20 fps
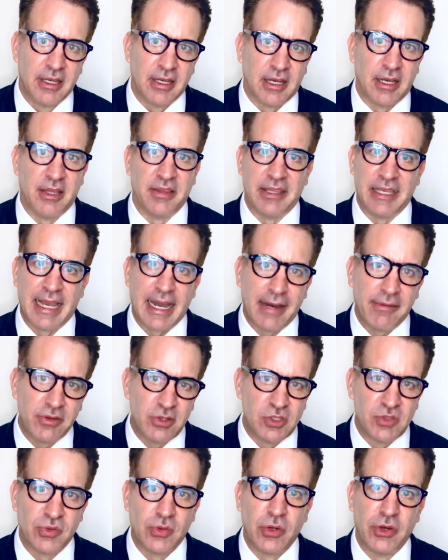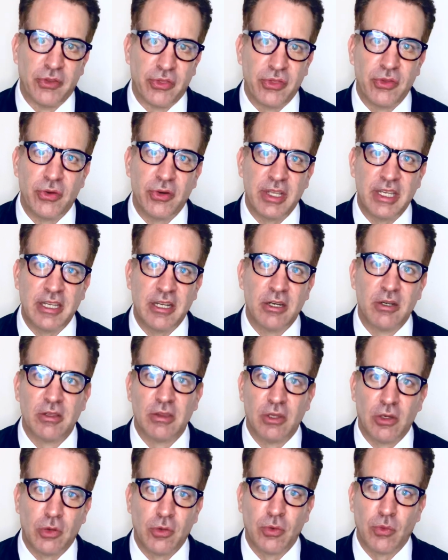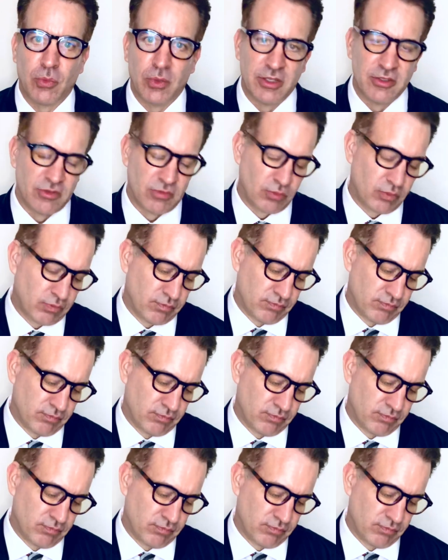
The average for a 30-year loan was